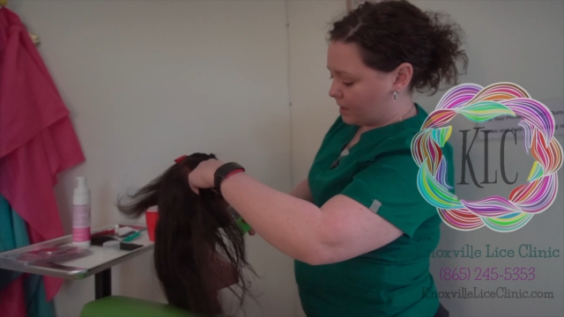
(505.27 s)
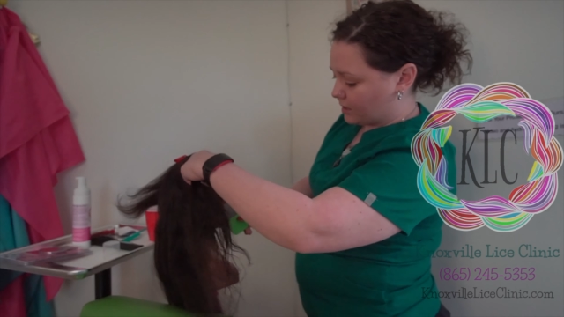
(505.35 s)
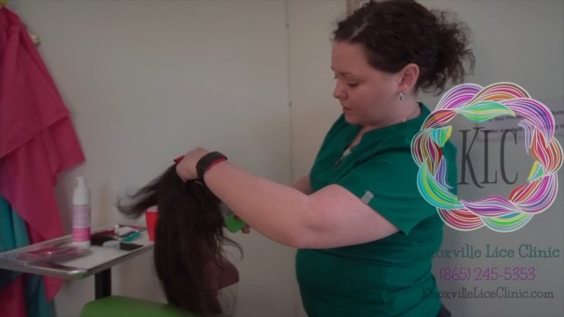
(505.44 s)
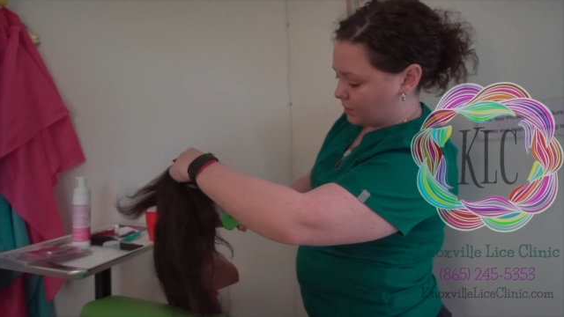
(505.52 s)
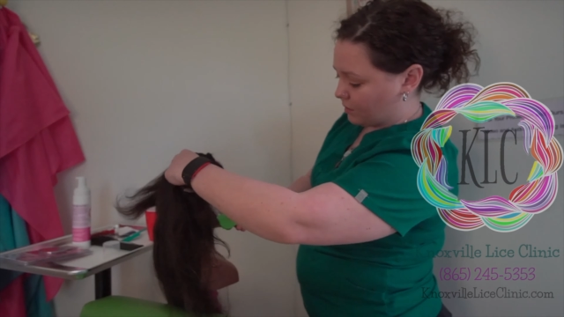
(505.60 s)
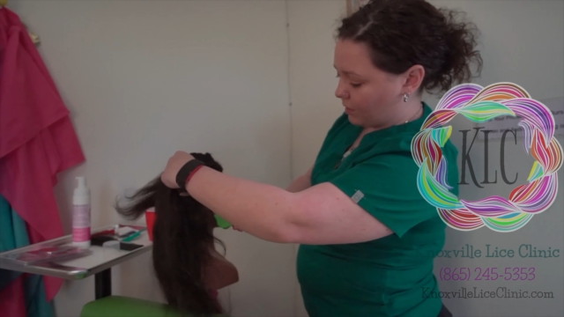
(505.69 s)

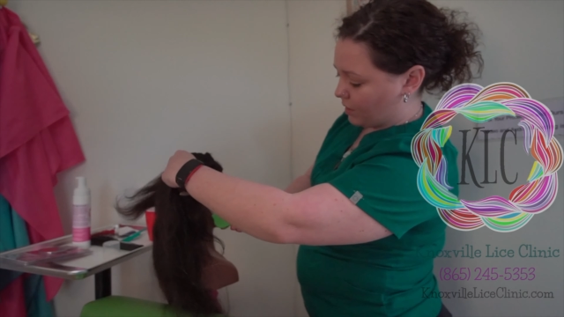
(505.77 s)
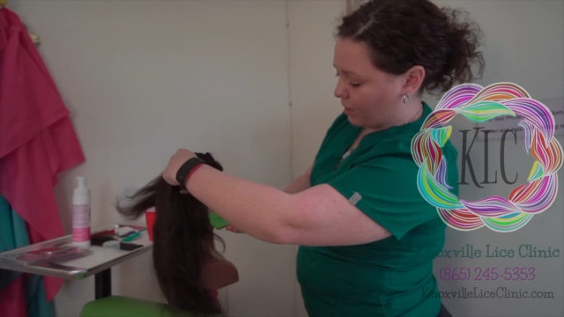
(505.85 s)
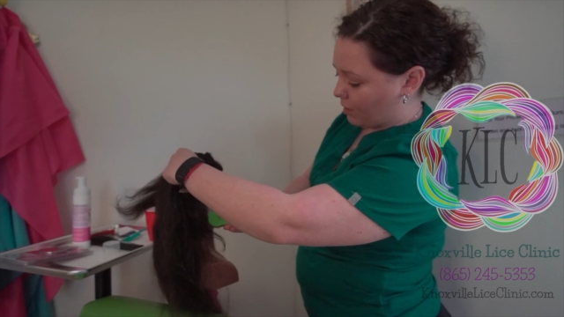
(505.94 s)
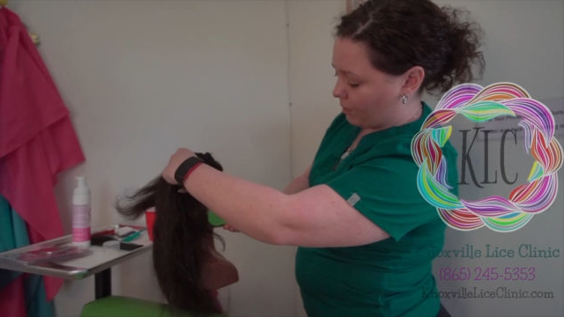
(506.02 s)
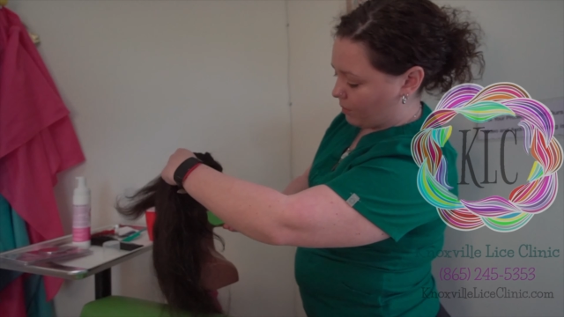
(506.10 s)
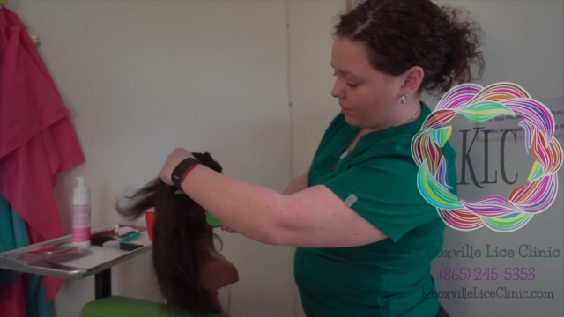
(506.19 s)
So you can
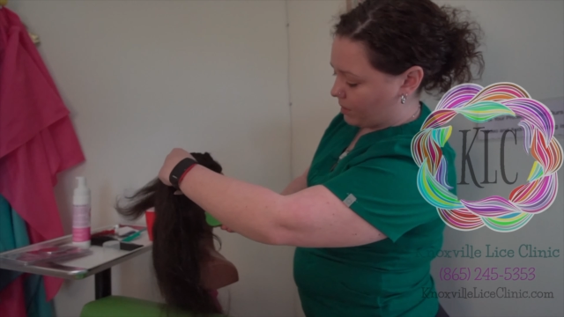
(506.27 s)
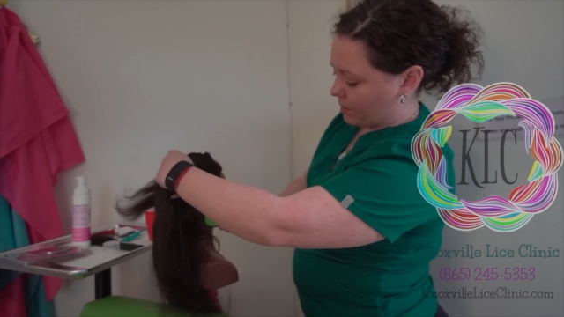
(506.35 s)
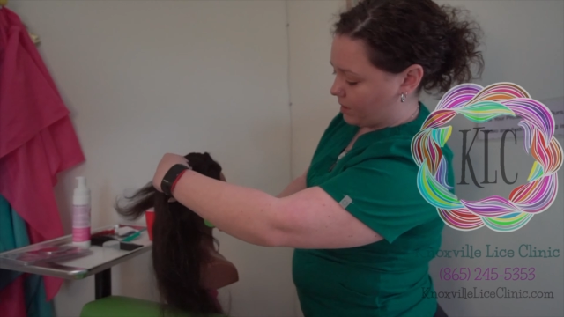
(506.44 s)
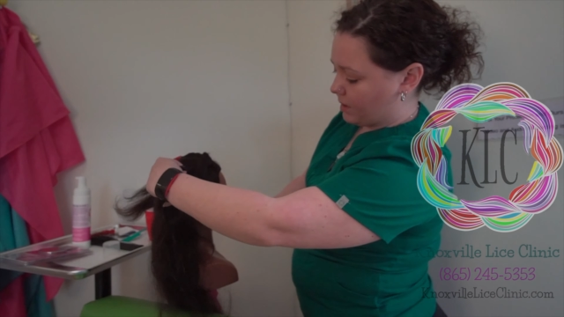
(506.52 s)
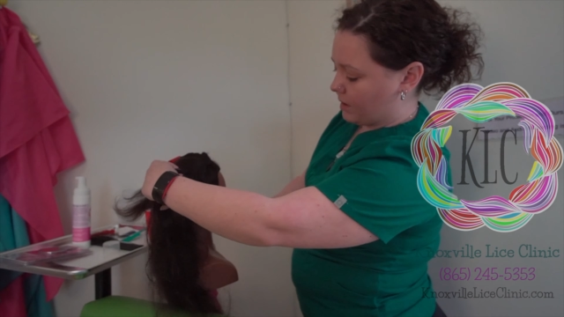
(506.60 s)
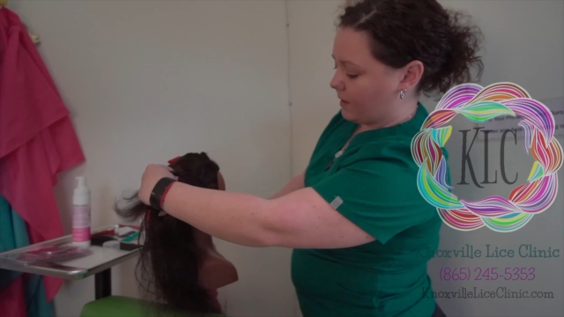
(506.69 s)
go
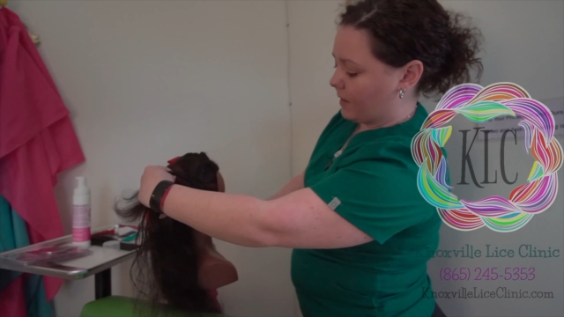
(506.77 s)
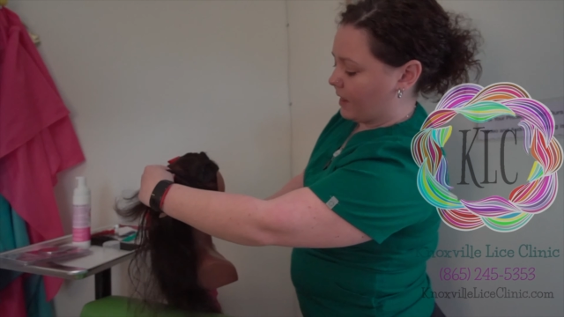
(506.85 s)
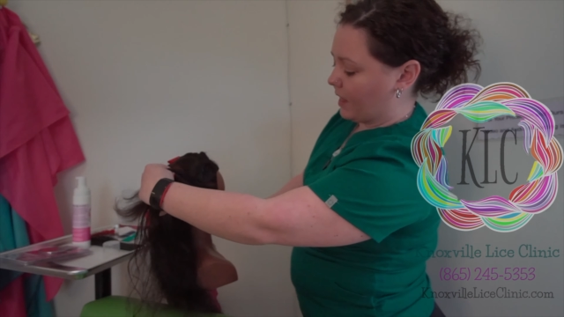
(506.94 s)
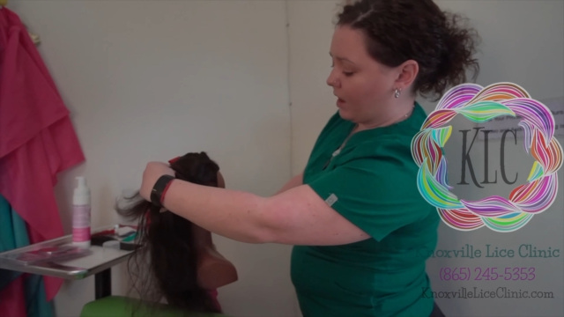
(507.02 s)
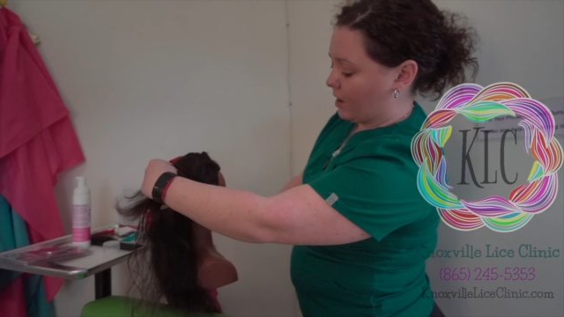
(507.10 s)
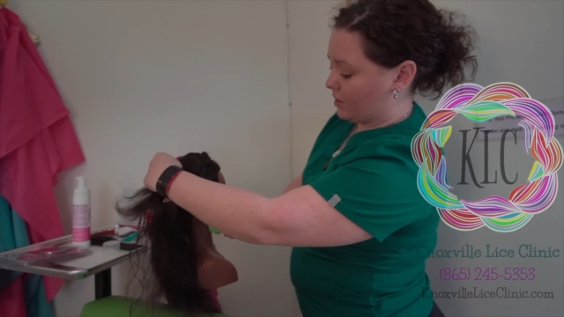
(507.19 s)

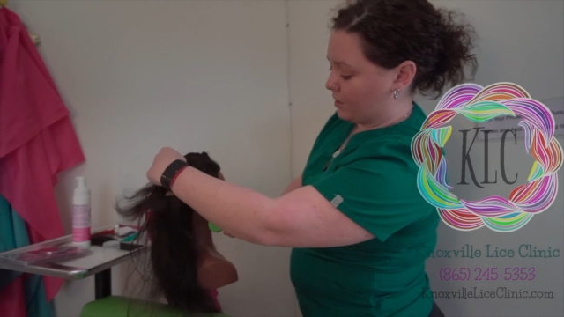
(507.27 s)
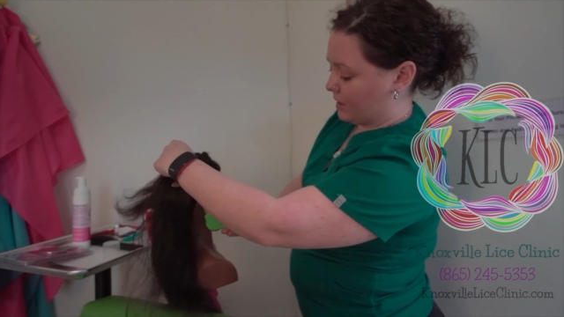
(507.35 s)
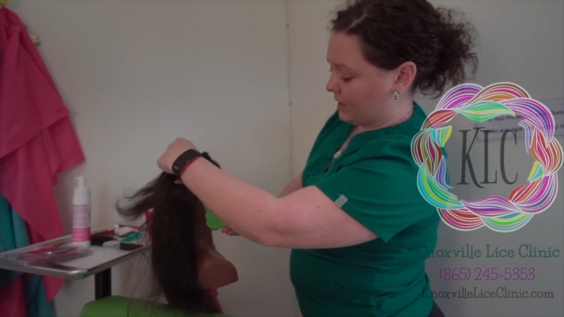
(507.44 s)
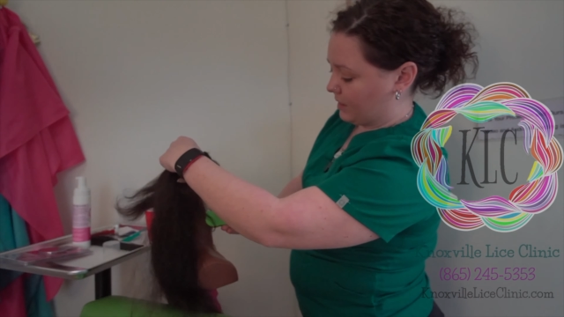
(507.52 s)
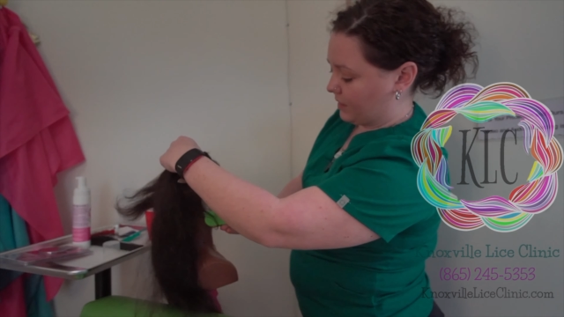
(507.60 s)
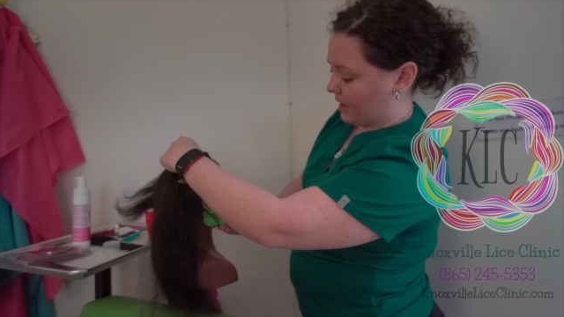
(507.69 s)

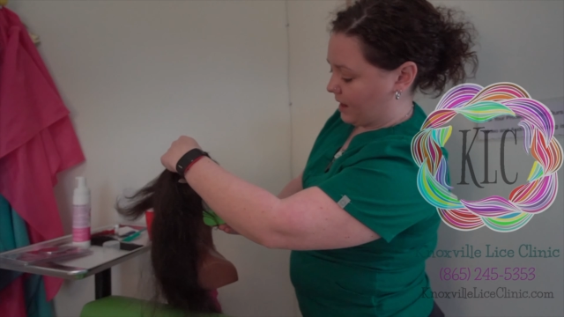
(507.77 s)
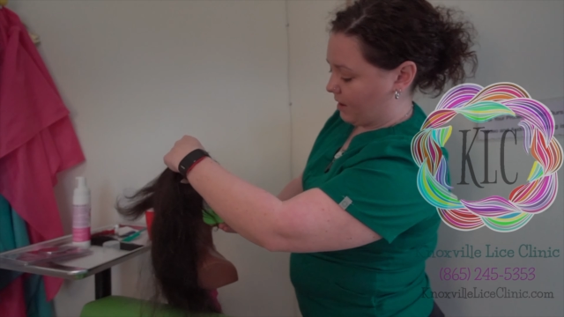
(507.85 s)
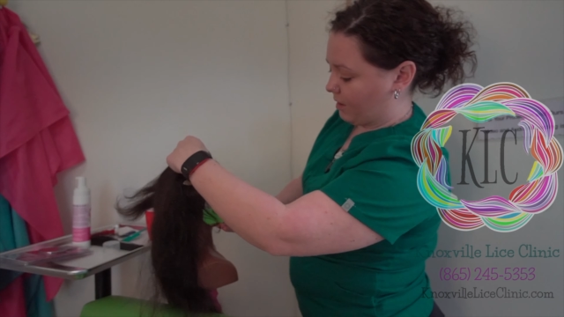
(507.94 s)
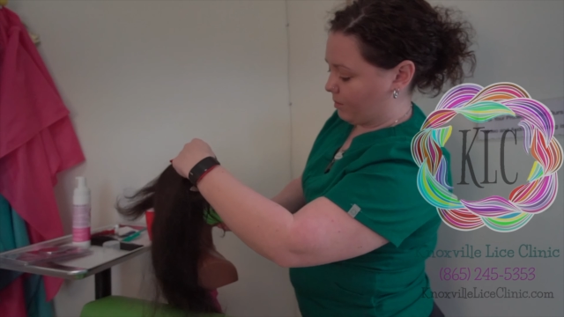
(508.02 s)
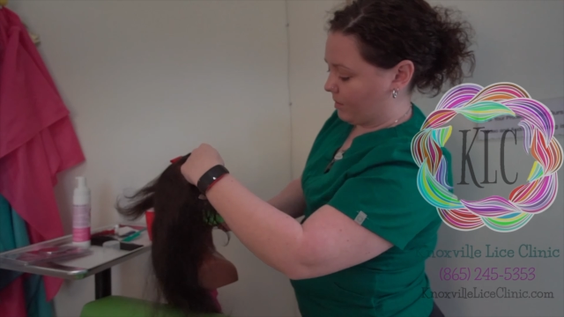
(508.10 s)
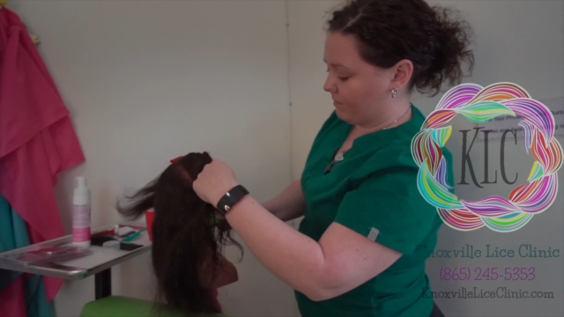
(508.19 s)
underneath the
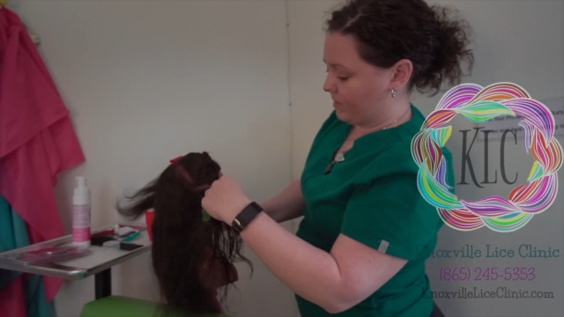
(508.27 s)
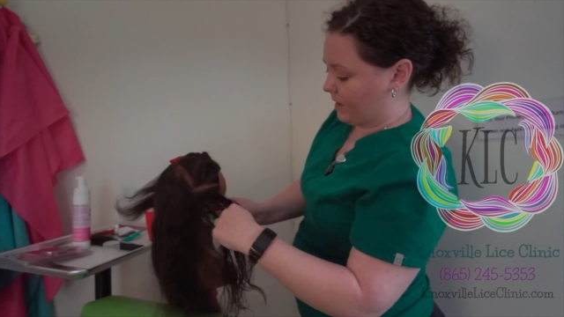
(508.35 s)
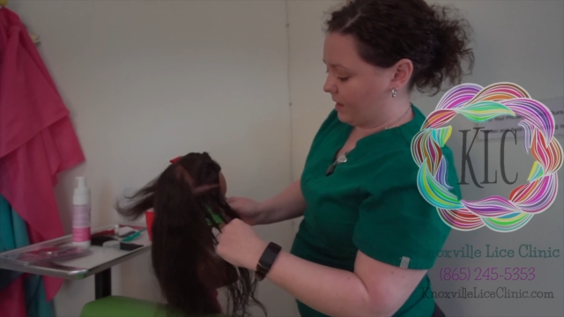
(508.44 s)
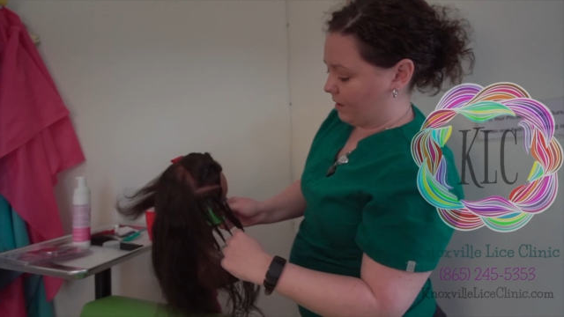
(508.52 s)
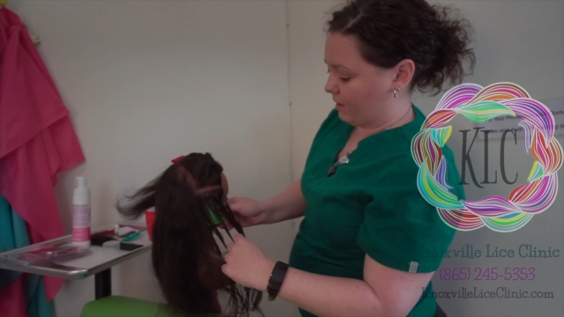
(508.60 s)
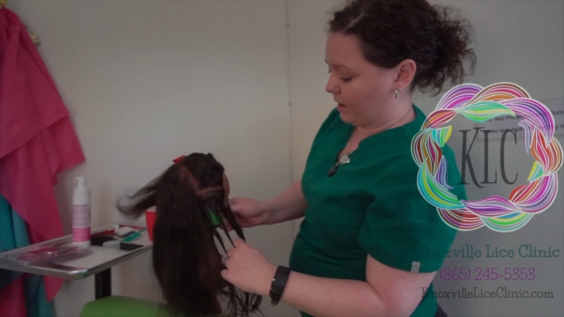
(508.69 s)
hair above the
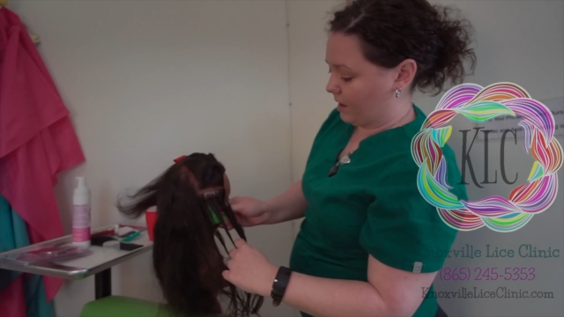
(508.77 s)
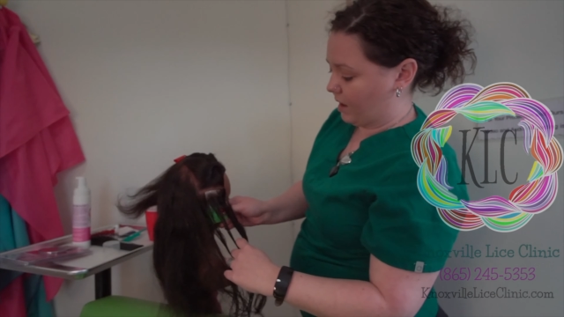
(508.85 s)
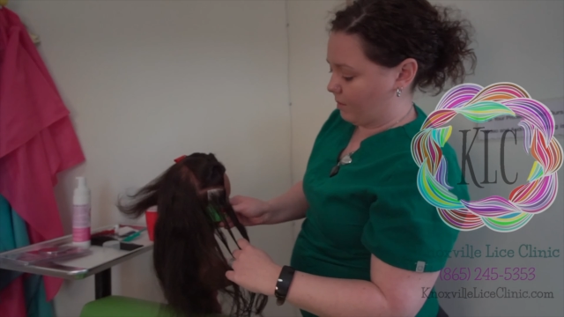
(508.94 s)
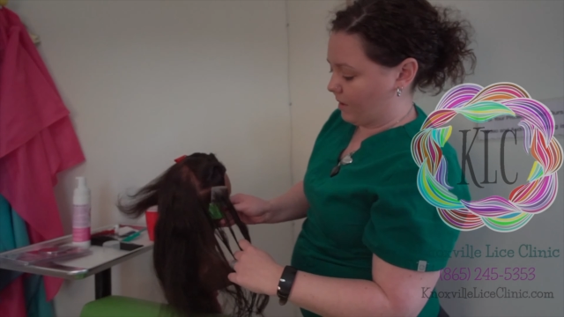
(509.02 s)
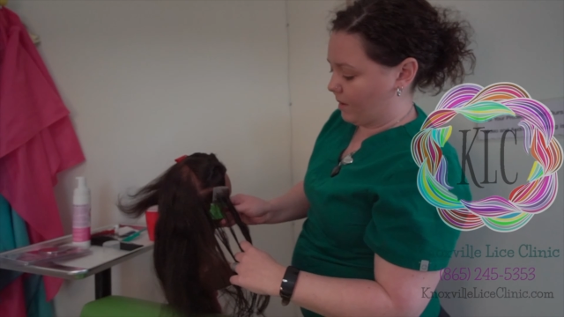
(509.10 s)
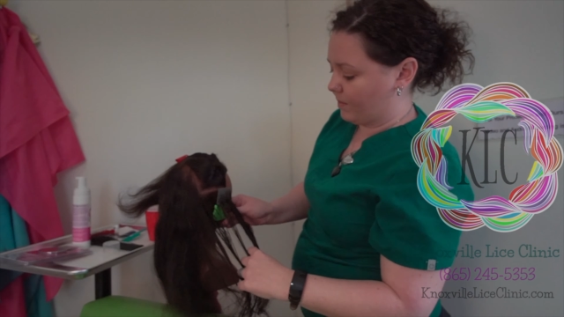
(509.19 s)
ear and
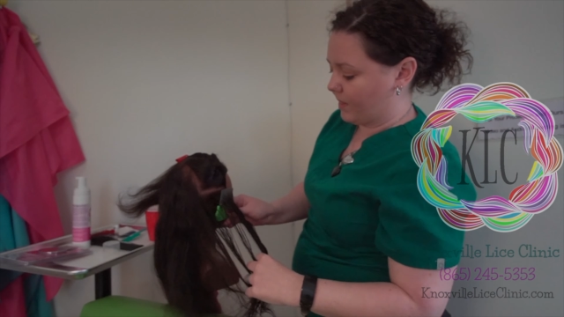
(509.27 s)
come up.